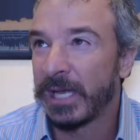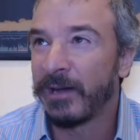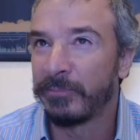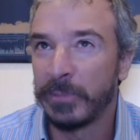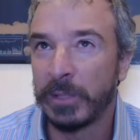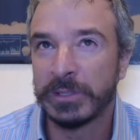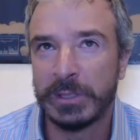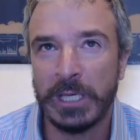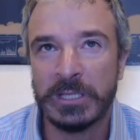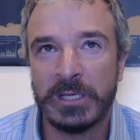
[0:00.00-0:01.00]
out
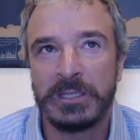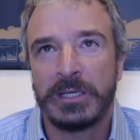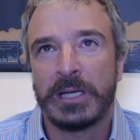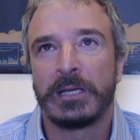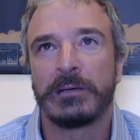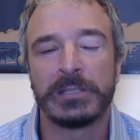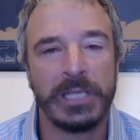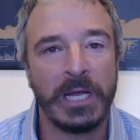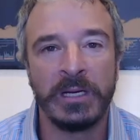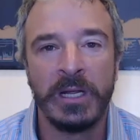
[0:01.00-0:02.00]
most things because you got to
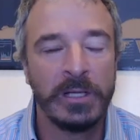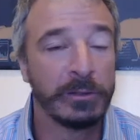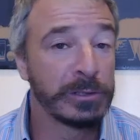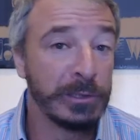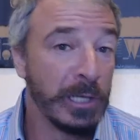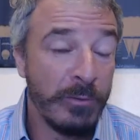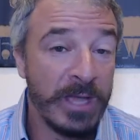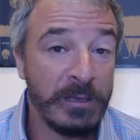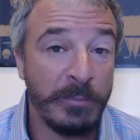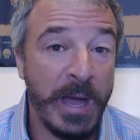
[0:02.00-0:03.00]
understand, there's no
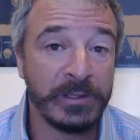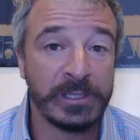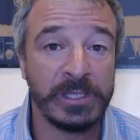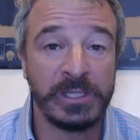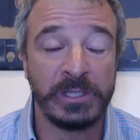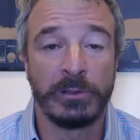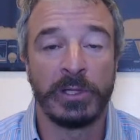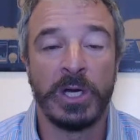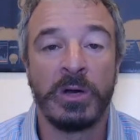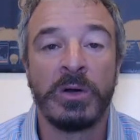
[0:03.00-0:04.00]
way that Powell's going to sit there
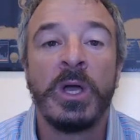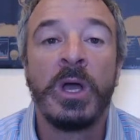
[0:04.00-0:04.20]
and go,